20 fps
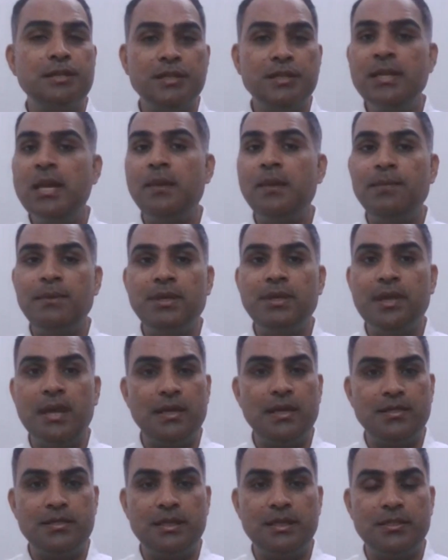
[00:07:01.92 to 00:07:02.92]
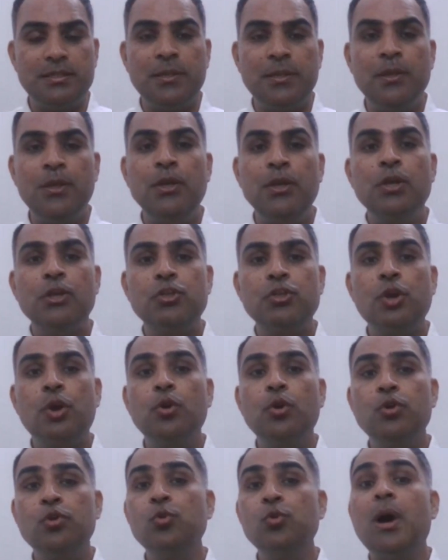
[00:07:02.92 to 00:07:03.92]
DME cases.
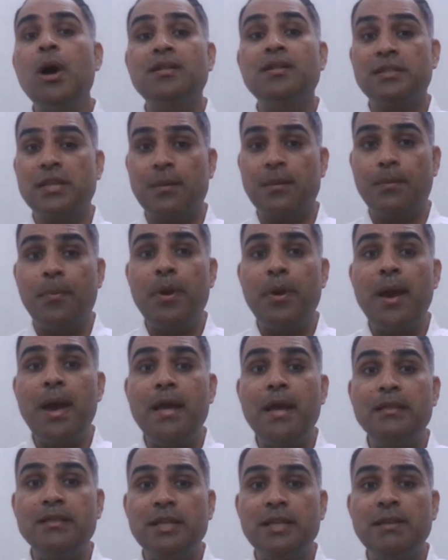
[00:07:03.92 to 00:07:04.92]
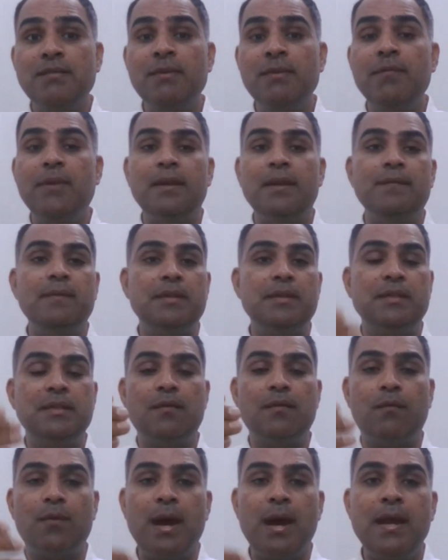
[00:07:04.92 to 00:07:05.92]
So to our surprise, even when we
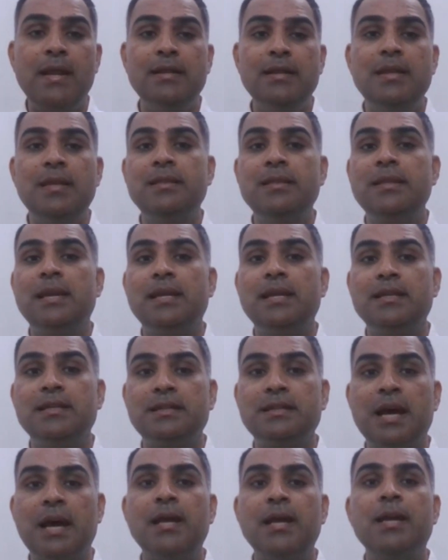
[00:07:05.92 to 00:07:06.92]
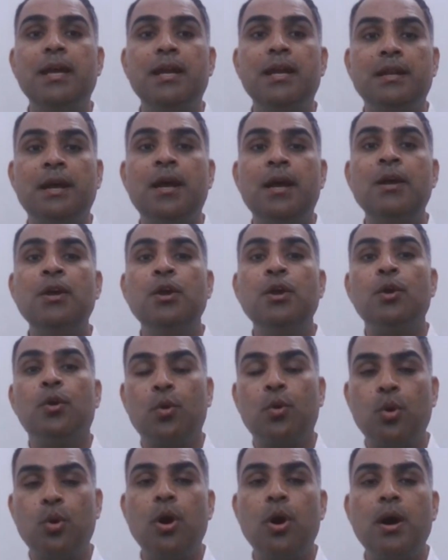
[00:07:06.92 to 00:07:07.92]
divide the entire
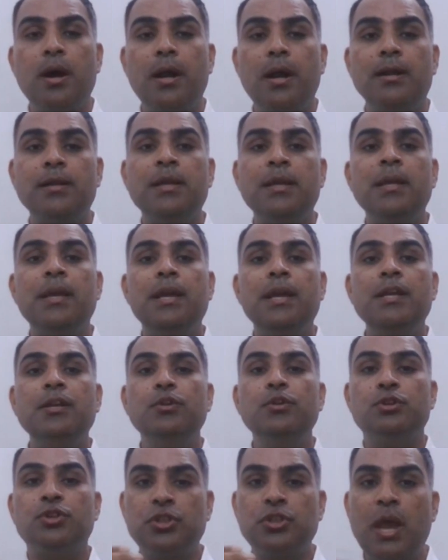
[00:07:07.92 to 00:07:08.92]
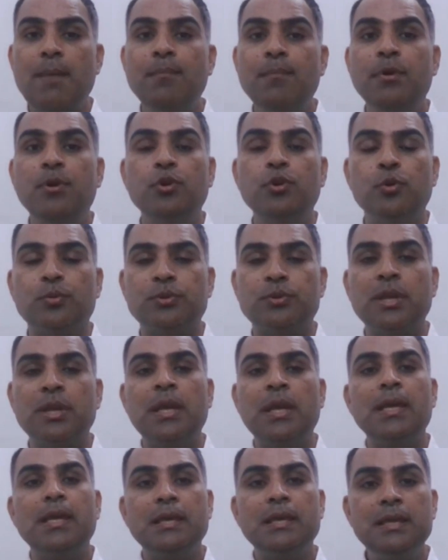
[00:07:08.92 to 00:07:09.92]
cohort into subgroups,
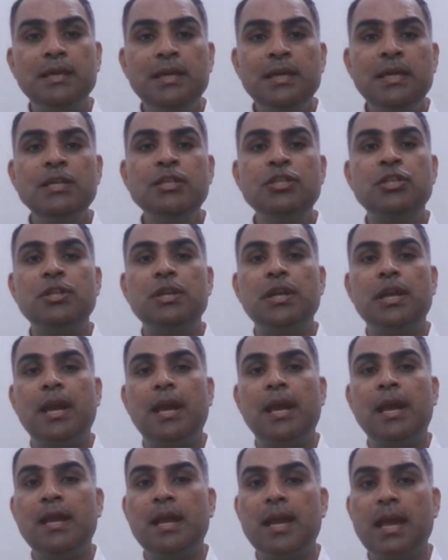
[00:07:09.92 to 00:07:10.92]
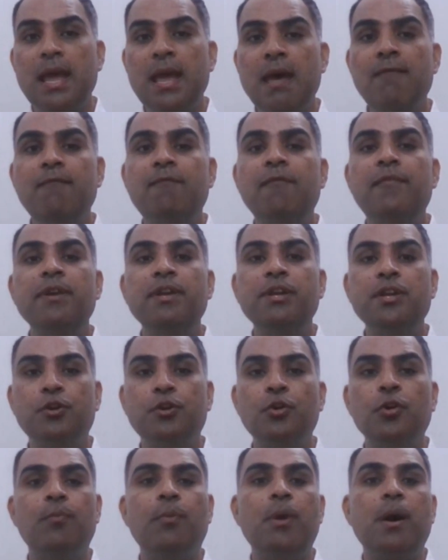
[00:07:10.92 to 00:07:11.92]
each and every
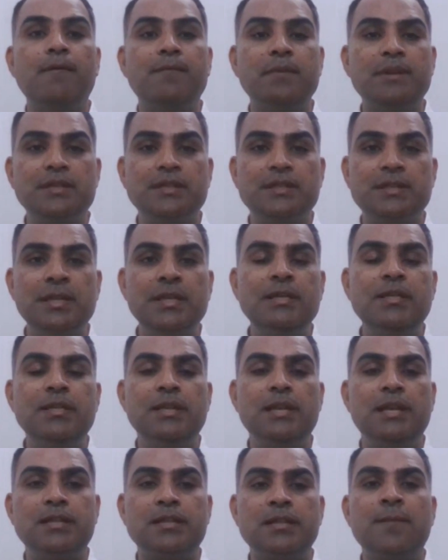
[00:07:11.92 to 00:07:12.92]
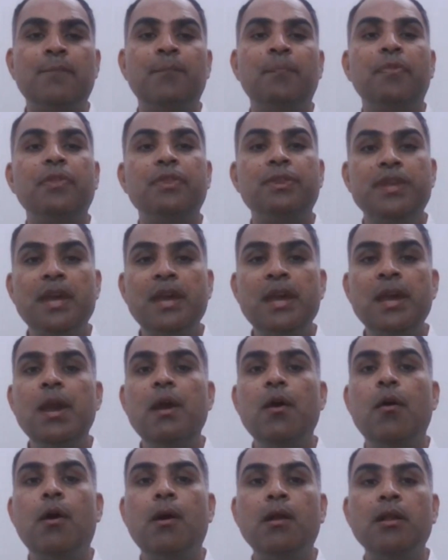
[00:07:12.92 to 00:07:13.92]
group of diseases,
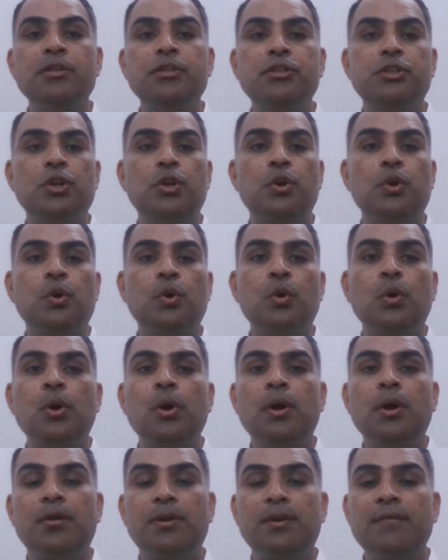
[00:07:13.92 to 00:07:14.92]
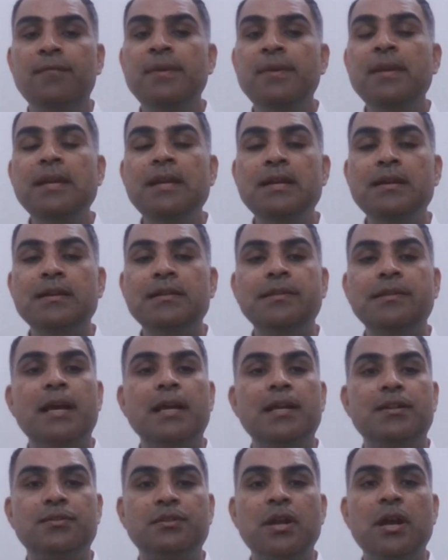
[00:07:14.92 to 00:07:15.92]
they also revealed
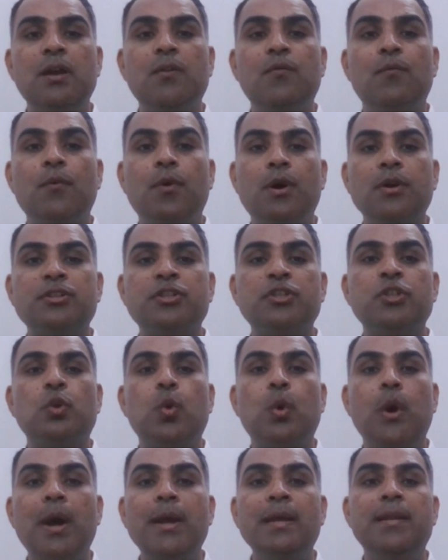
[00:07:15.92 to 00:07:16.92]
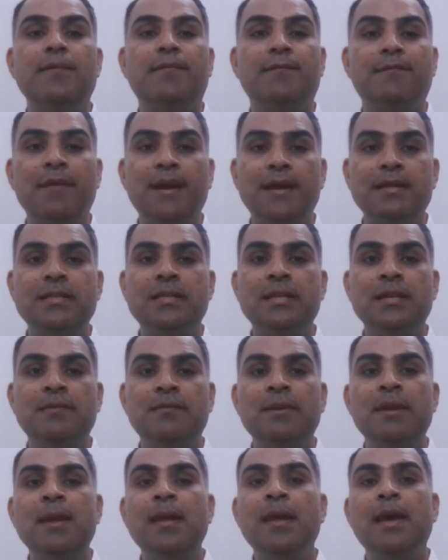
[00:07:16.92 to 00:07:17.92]
that drug was quite
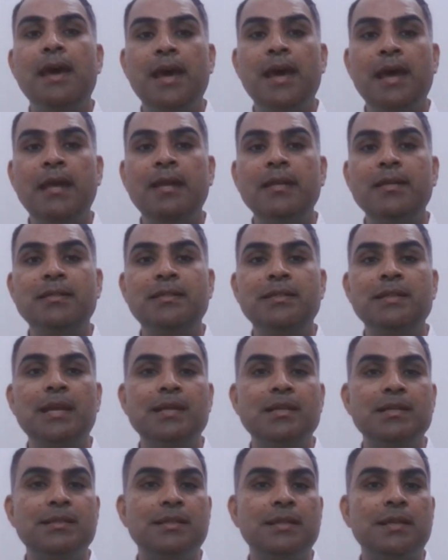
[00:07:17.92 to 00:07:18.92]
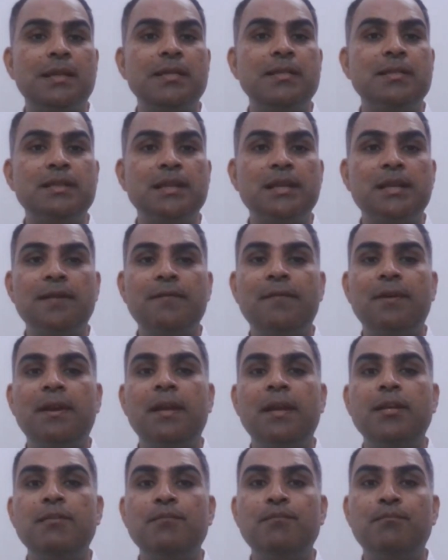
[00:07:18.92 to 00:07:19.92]
effective and statistically
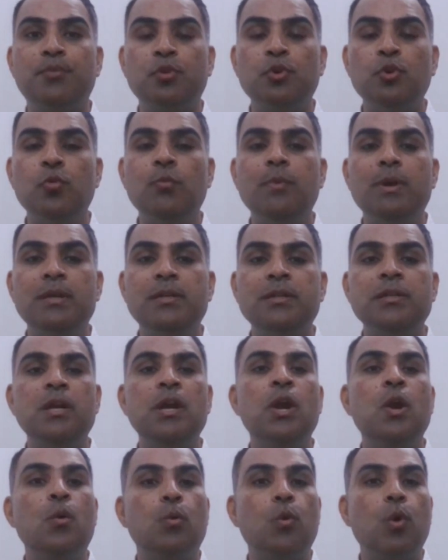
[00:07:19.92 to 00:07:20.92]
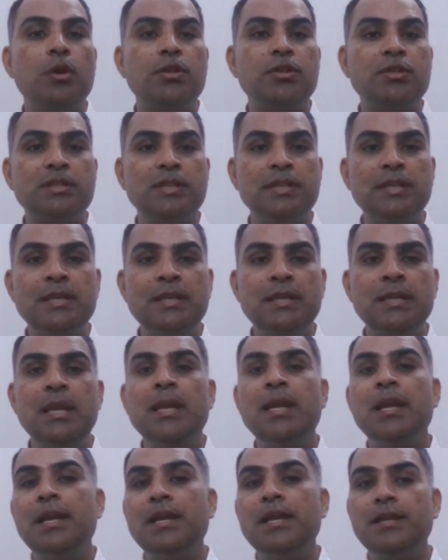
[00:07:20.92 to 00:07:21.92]
significant improvement was
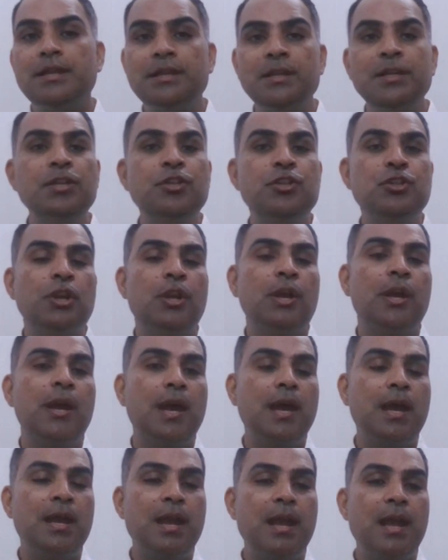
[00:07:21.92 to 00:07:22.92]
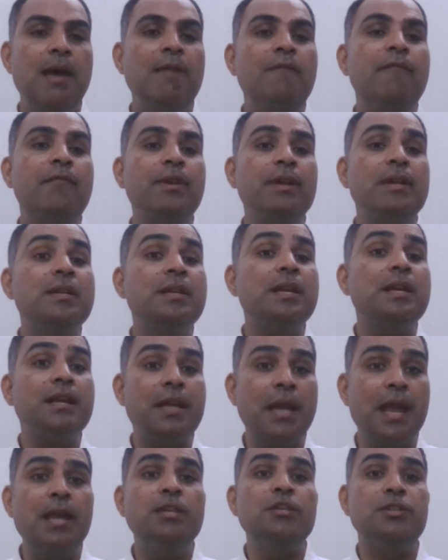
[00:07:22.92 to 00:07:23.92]
seen in each and every
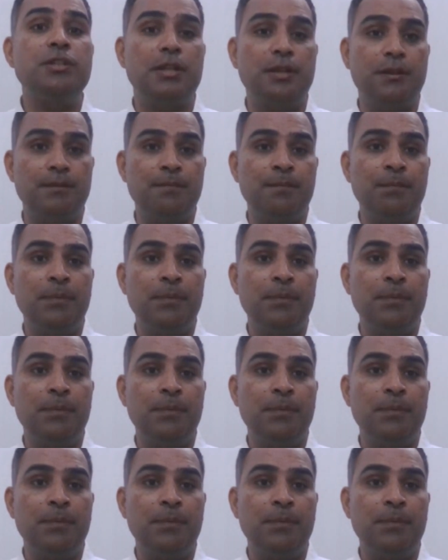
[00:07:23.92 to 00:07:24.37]
indication.